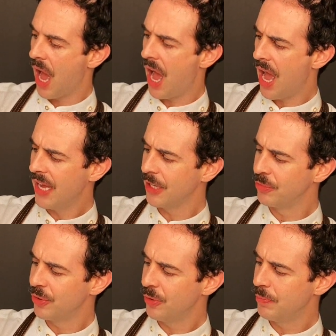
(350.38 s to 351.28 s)
"I am
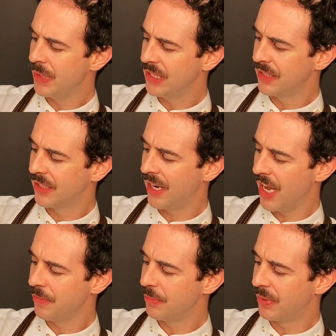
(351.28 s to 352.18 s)
too big to
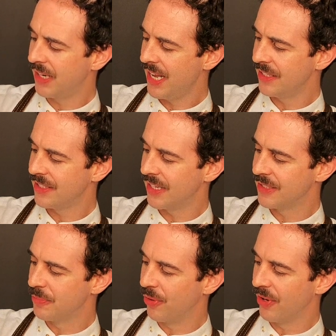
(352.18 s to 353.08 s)
climb and play," said
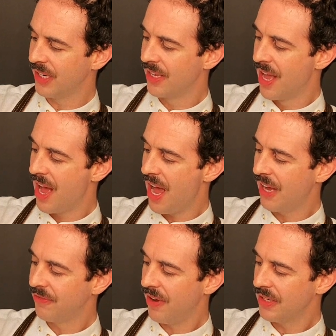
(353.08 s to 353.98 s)
the boy. "I
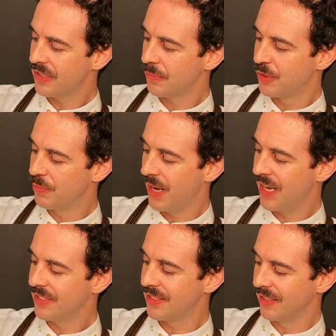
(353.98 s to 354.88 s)
want to
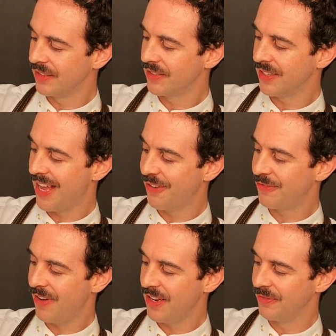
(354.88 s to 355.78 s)
buy things and have
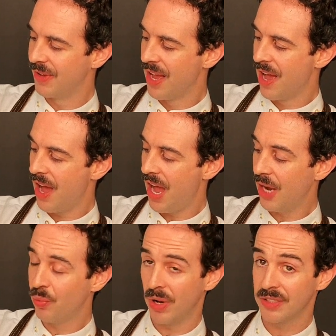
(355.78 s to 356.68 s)
fun. I
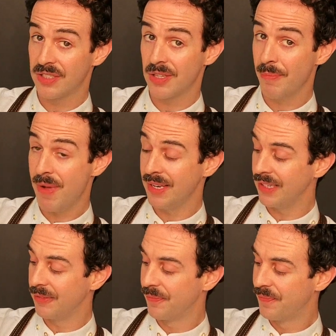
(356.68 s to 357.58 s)
want some
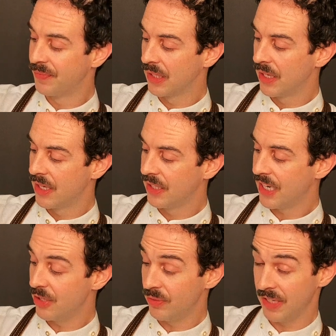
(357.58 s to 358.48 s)
money.
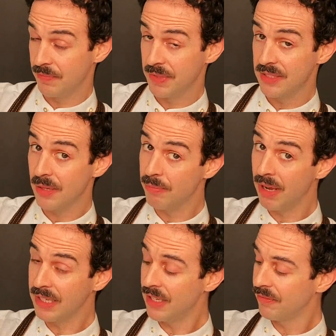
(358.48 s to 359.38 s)
Can you give me some
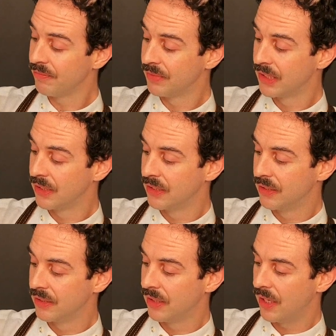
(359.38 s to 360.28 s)
money?"
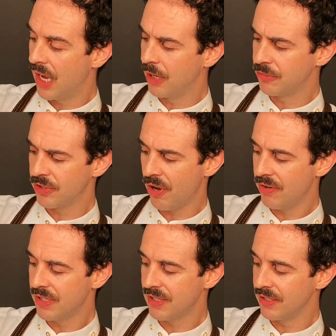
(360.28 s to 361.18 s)
"I'm
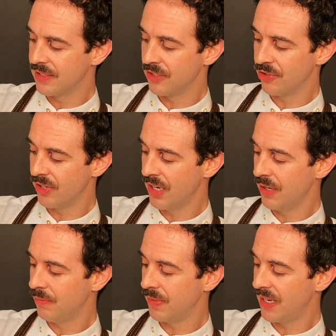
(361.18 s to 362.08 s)
sorry," said the
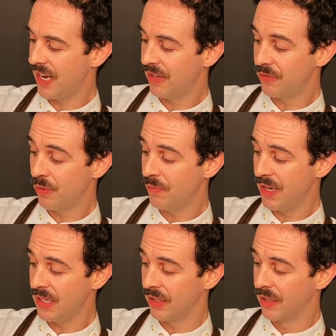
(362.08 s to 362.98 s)
tree, "but I have no money.